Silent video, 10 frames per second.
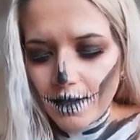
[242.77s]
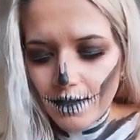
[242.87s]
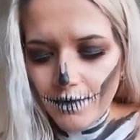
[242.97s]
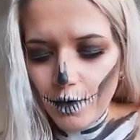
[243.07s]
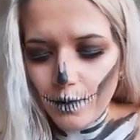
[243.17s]

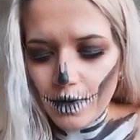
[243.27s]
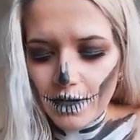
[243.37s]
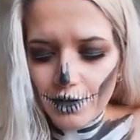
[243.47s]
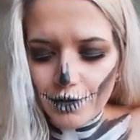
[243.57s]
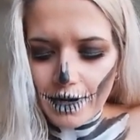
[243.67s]
If you
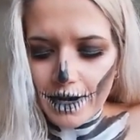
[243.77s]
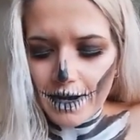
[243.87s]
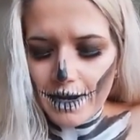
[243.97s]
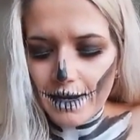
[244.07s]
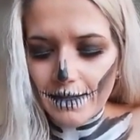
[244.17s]
want to
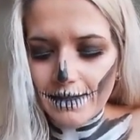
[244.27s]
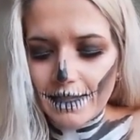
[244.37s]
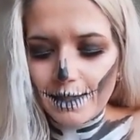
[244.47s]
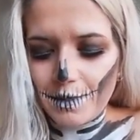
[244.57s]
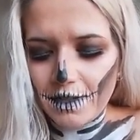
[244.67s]
try,
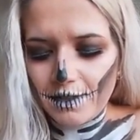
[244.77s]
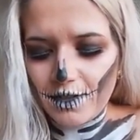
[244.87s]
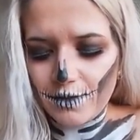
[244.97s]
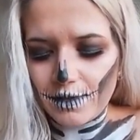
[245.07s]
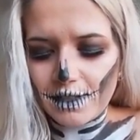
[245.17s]
this pizza
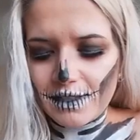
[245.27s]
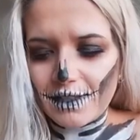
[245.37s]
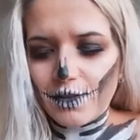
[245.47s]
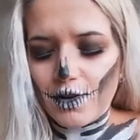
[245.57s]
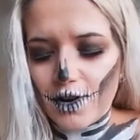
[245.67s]
dough is a
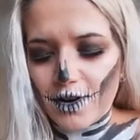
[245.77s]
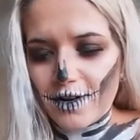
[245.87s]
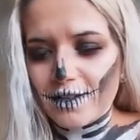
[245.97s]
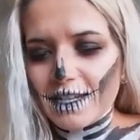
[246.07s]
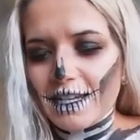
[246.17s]
little
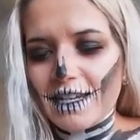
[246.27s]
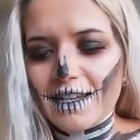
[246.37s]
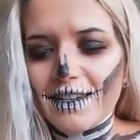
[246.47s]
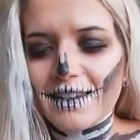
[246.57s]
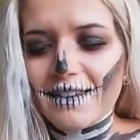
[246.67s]
hard to
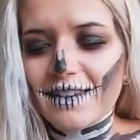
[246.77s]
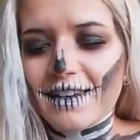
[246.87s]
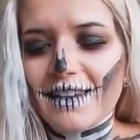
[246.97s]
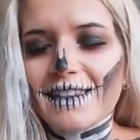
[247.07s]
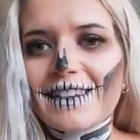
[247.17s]
get
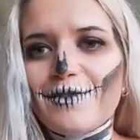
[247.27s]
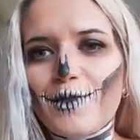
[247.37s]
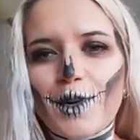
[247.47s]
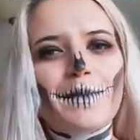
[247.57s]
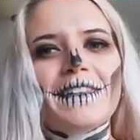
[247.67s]
to
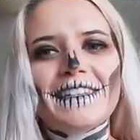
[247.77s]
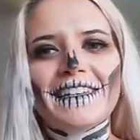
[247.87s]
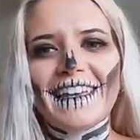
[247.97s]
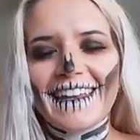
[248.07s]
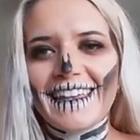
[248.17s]
form into
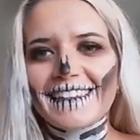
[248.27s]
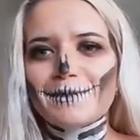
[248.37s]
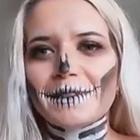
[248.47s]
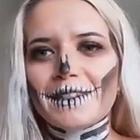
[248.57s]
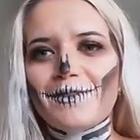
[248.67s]
any
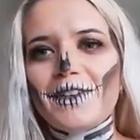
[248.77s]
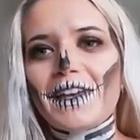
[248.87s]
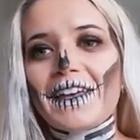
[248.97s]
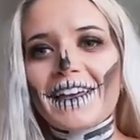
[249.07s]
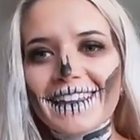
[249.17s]

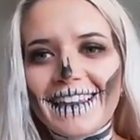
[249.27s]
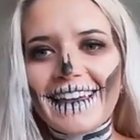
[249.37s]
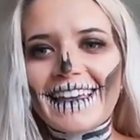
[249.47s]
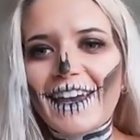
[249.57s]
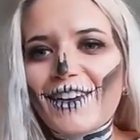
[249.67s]
specific
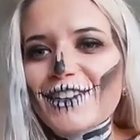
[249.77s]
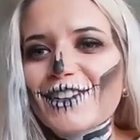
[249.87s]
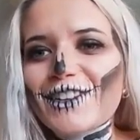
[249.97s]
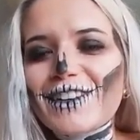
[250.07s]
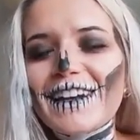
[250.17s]
like
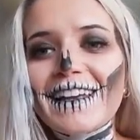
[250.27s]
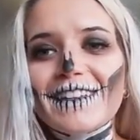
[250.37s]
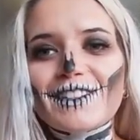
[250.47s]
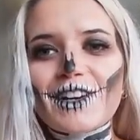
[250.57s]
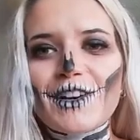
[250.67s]
character,
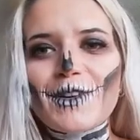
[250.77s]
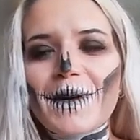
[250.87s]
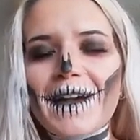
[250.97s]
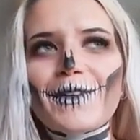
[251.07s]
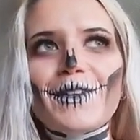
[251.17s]
so
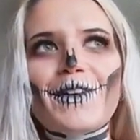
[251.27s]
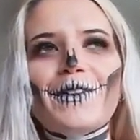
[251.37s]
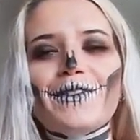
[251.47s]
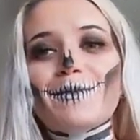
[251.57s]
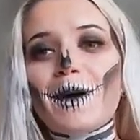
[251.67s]
I don't know
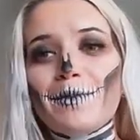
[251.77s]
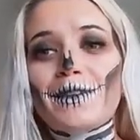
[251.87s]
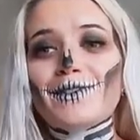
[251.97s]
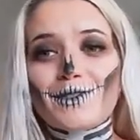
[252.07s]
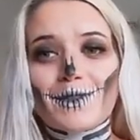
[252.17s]
if the
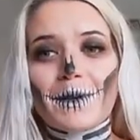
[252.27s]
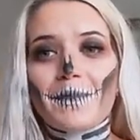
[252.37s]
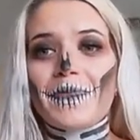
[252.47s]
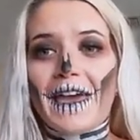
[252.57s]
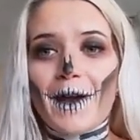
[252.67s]
pumpkins will show
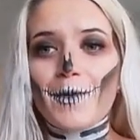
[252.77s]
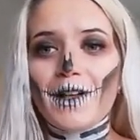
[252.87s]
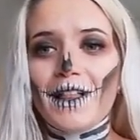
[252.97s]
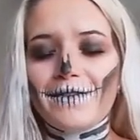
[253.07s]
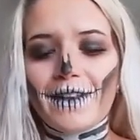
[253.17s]
up that well.
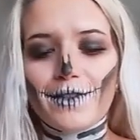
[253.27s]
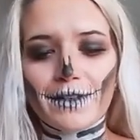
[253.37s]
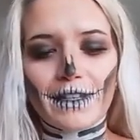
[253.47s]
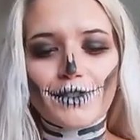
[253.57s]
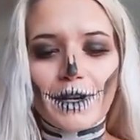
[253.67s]
I've never
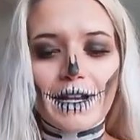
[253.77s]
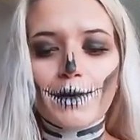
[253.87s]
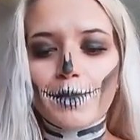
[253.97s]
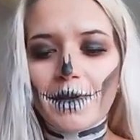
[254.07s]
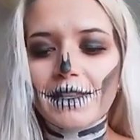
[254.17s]
really tried it
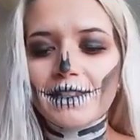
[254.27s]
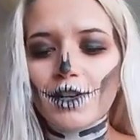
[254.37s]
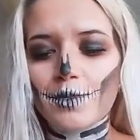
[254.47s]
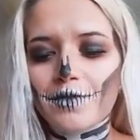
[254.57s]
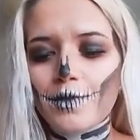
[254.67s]
with pizza
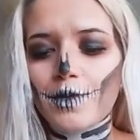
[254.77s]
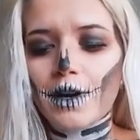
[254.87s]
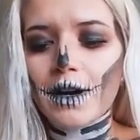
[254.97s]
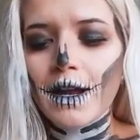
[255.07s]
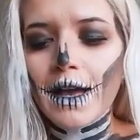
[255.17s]
dough
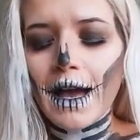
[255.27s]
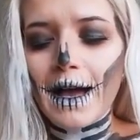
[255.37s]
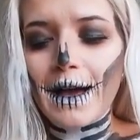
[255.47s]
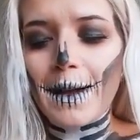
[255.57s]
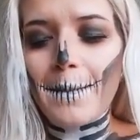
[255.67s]
before,
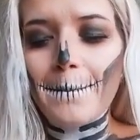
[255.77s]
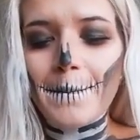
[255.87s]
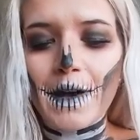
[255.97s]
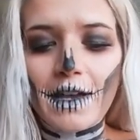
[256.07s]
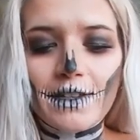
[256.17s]

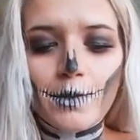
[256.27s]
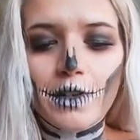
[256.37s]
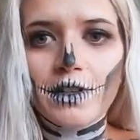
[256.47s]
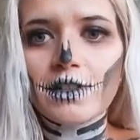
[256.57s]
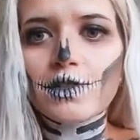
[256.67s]
but we're
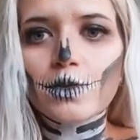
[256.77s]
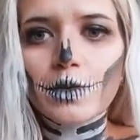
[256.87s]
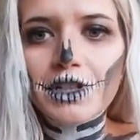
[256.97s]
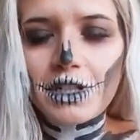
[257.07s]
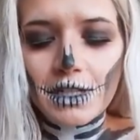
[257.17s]
going to
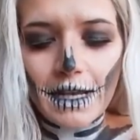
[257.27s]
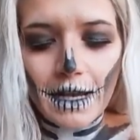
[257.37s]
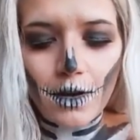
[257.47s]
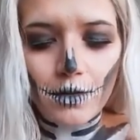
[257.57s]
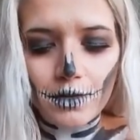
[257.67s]
squish it
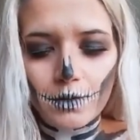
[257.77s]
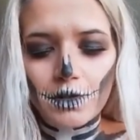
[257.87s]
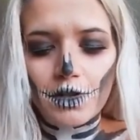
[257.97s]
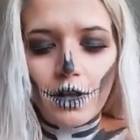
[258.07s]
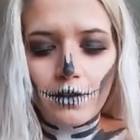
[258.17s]
down,
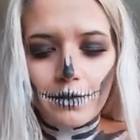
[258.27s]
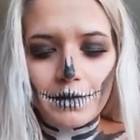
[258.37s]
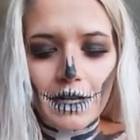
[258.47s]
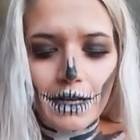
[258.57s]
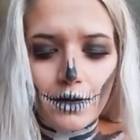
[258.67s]
squish all of them
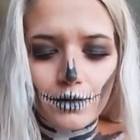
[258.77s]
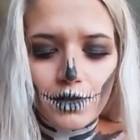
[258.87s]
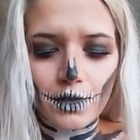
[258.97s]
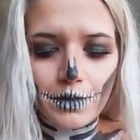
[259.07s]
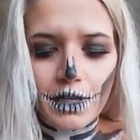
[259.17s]
down
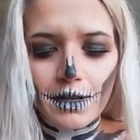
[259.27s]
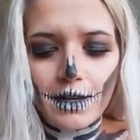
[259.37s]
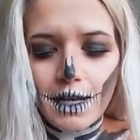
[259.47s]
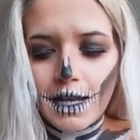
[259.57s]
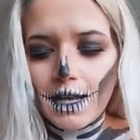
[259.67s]
so we can
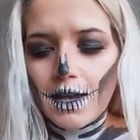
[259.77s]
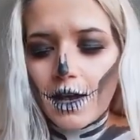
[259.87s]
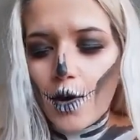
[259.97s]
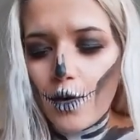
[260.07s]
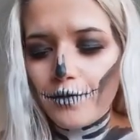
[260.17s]

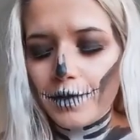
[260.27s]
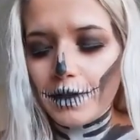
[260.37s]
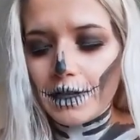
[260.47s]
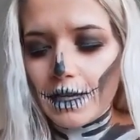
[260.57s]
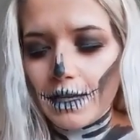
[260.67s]

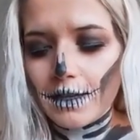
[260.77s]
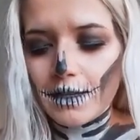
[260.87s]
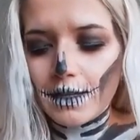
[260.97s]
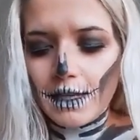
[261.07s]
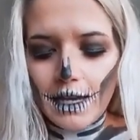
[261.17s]
hopefully
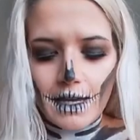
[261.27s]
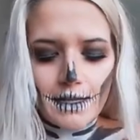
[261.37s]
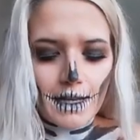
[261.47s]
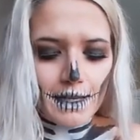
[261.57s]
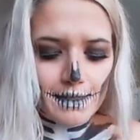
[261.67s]

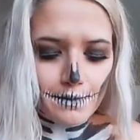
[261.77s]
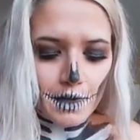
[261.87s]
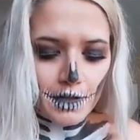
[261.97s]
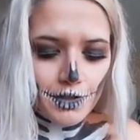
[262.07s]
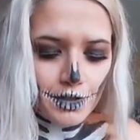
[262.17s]
get as
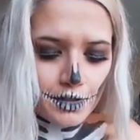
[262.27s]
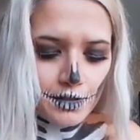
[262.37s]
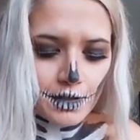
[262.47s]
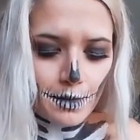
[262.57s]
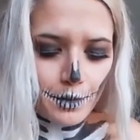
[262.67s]
much
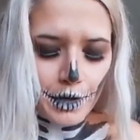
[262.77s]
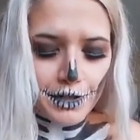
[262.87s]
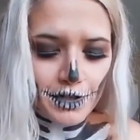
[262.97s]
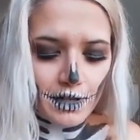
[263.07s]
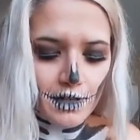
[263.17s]

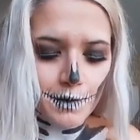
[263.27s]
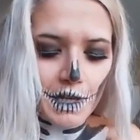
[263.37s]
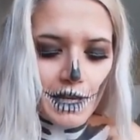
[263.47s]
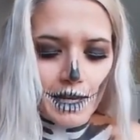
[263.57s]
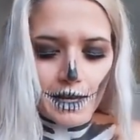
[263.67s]
impression as we
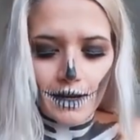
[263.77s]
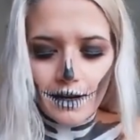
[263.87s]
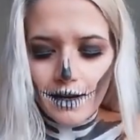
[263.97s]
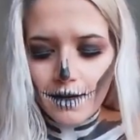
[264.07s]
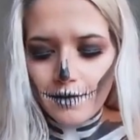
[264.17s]
can
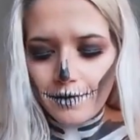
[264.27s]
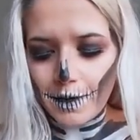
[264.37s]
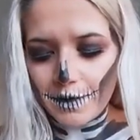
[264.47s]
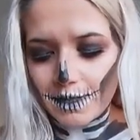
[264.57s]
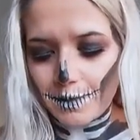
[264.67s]

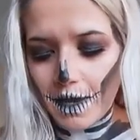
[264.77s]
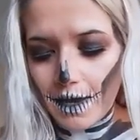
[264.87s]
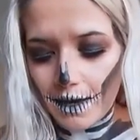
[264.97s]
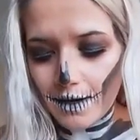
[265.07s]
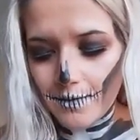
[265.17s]
from this
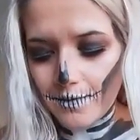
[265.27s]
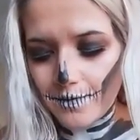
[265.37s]
pan.